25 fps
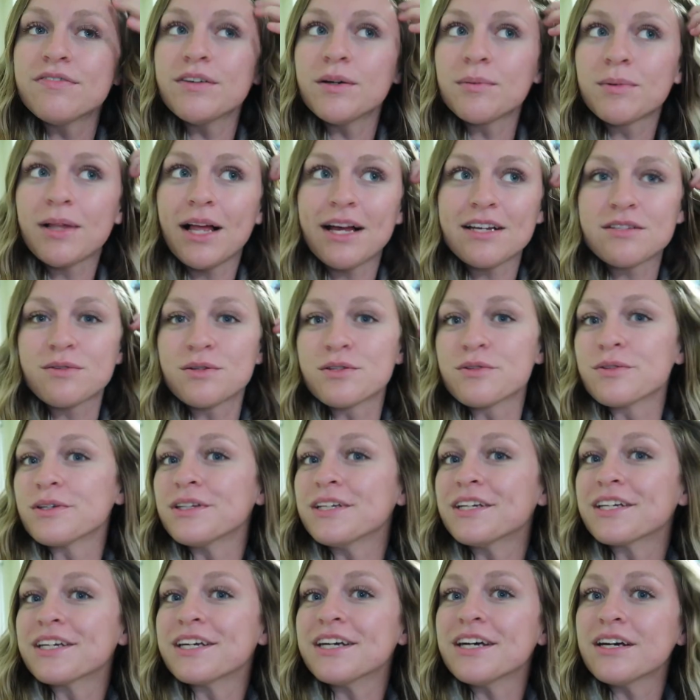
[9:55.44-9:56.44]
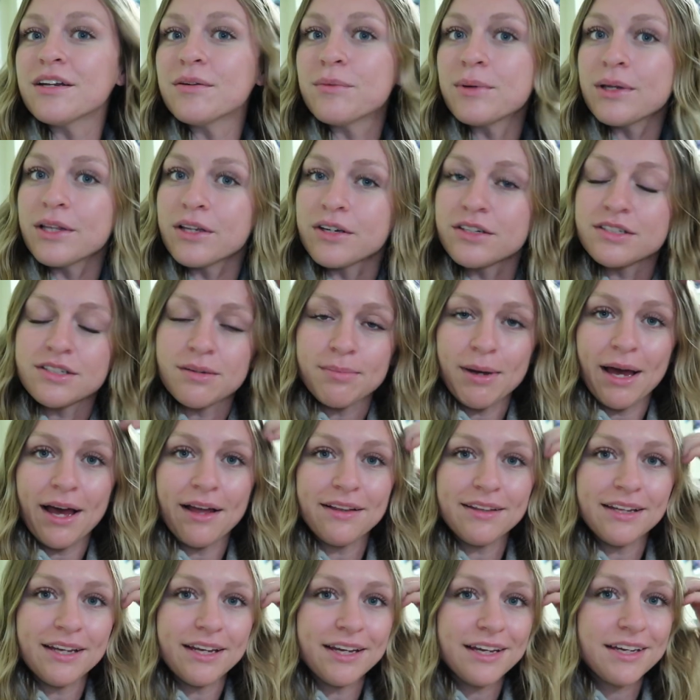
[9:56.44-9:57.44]
film class was really good. We learned
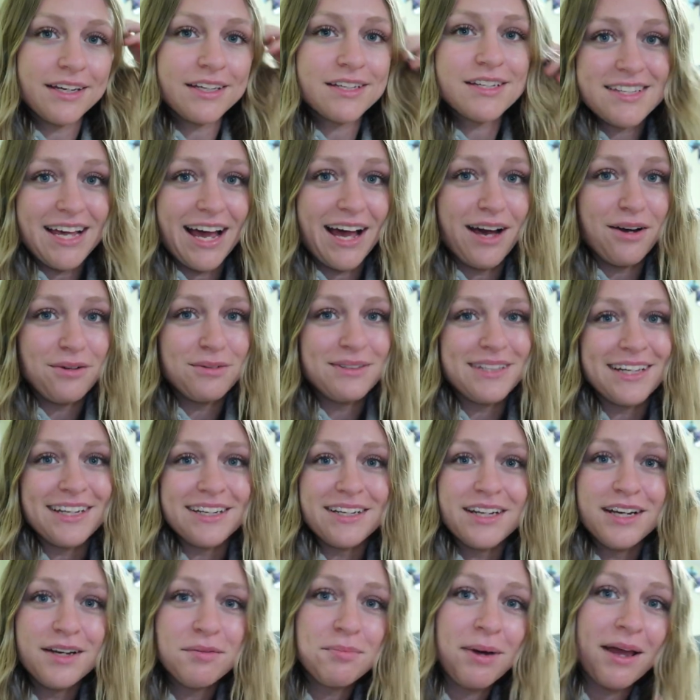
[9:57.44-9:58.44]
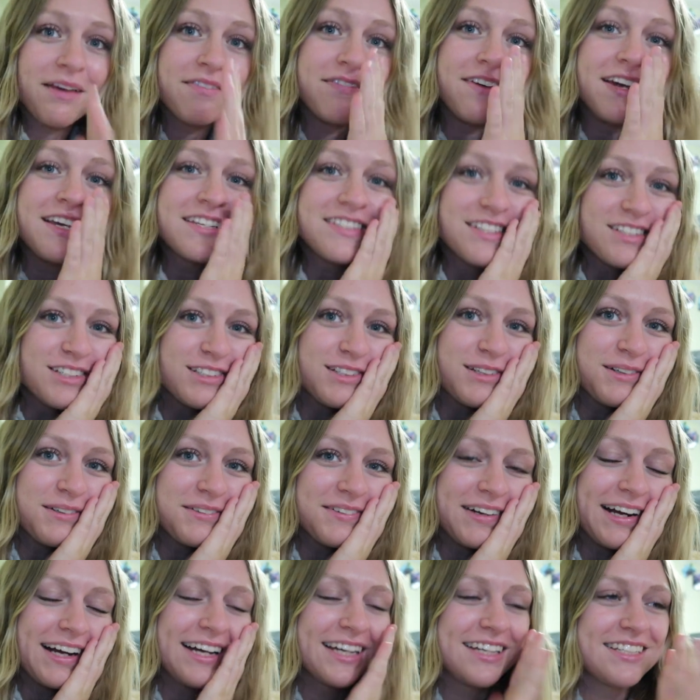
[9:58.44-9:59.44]
about like sound, and my face is so
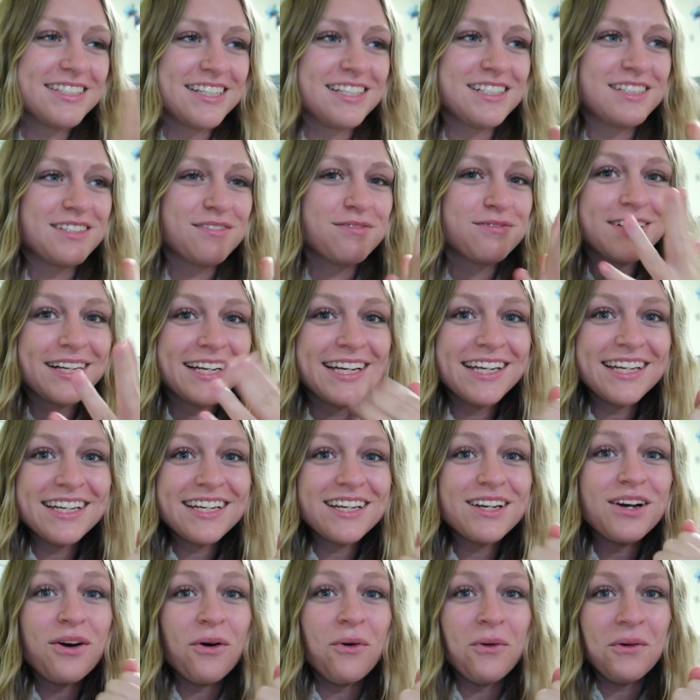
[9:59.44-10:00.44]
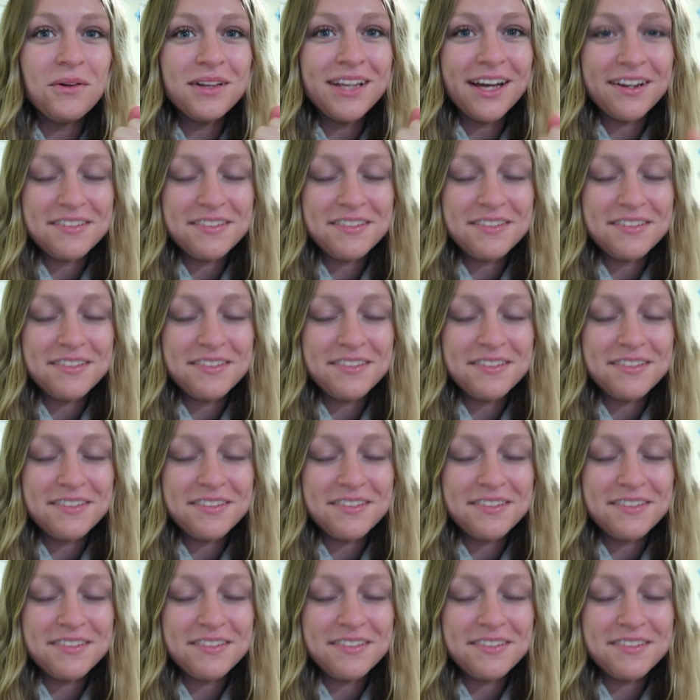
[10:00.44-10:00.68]
red because it's freaking cold